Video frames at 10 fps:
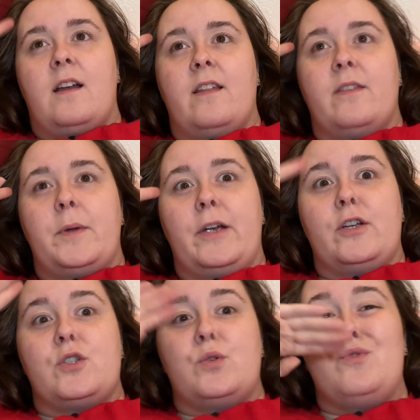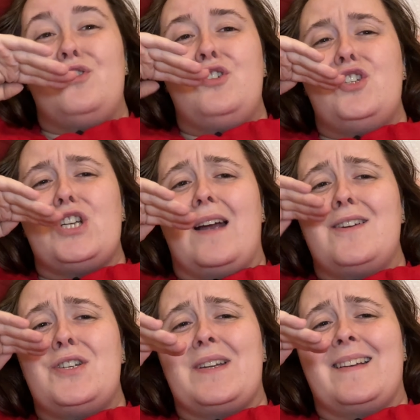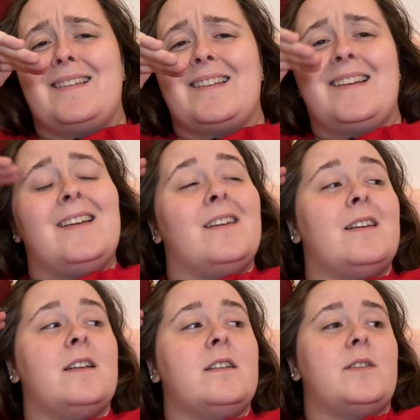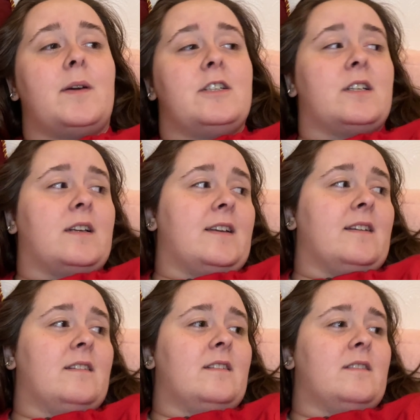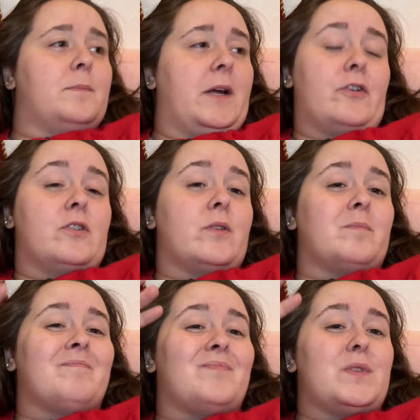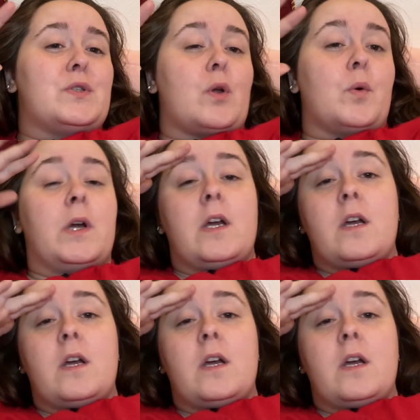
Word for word: and the parents do jack shit to actually parent them. So,